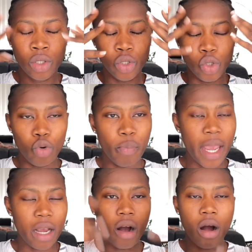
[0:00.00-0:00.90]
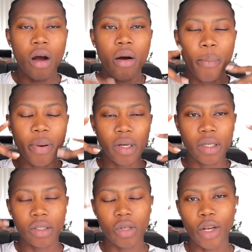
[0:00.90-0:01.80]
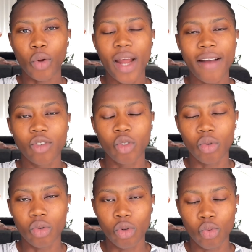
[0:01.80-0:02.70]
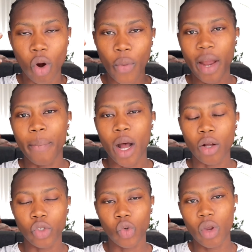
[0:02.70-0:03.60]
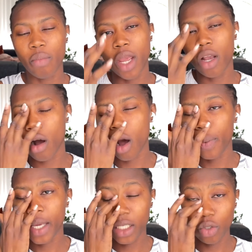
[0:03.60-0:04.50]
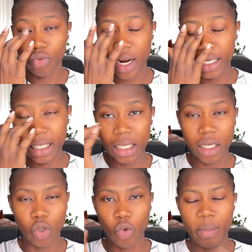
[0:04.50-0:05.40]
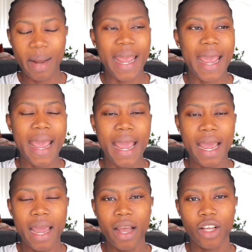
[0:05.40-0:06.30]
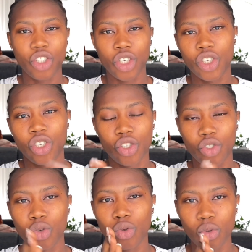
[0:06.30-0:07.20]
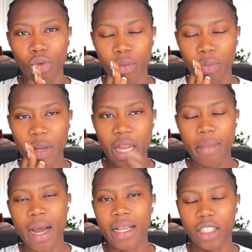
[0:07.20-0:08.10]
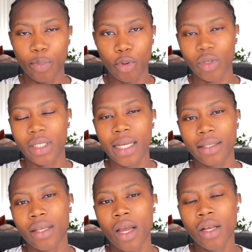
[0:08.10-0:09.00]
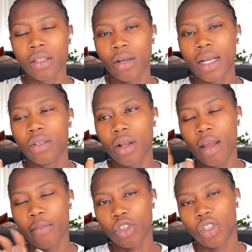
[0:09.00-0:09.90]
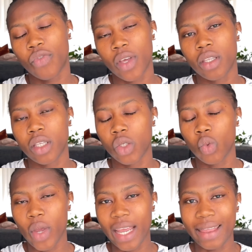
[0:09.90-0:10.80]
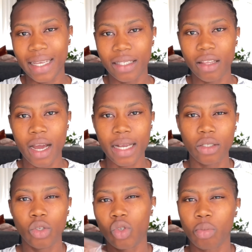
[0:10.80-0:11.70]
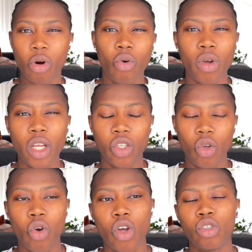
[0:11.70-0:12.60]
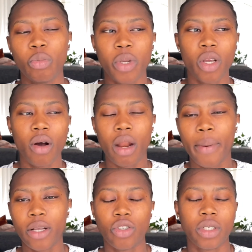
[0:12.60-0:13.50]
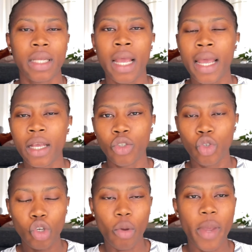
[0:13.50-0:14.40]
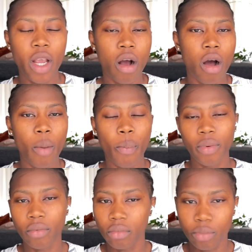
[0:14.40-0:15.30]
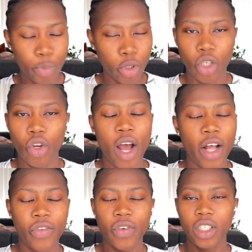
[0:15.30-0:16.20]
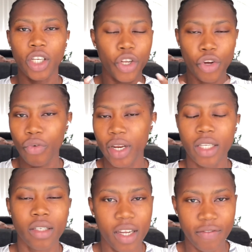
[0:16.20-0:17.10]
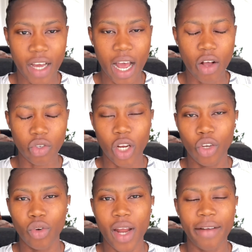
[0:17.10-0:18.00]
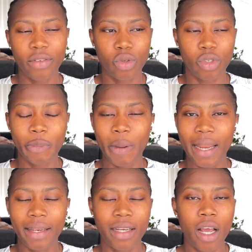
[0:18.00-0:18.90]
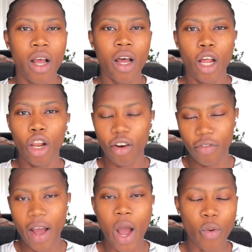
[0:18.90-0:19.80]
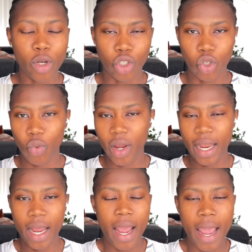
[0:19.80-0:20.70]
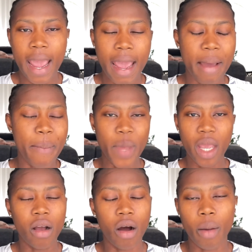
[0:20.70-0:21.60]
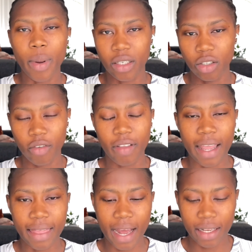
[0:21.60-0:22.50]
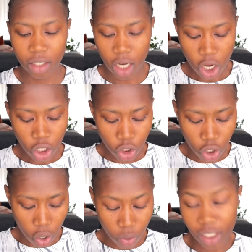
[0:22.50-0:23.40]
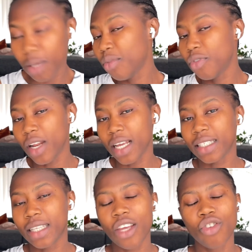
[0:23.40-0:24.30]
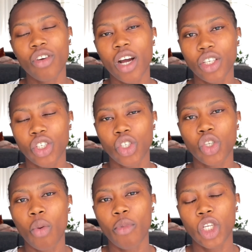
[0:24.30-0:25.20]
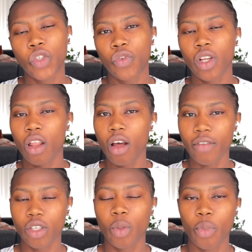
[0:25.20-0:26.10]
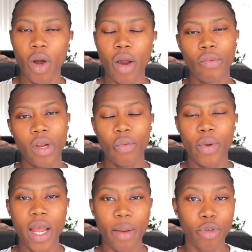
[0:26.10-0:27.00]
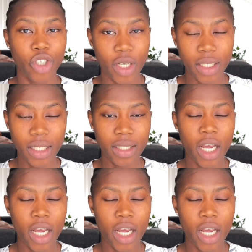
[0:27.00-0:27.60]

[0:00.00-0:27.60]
do makeup, so I don't have to worry about doing makeup, getting ready, doing my hair, just to minimize the process. So I thought, let me just fix this wig this night. So tomorrow is going to be all about just do your makeup, put on your outfit, and then you're ready to leave the house. So that you don't have to spend a lot of hours doing hair, makeup, and stuff like that. So Team Fullest, thank you guys so much for the love and support. I really, really appreciate it.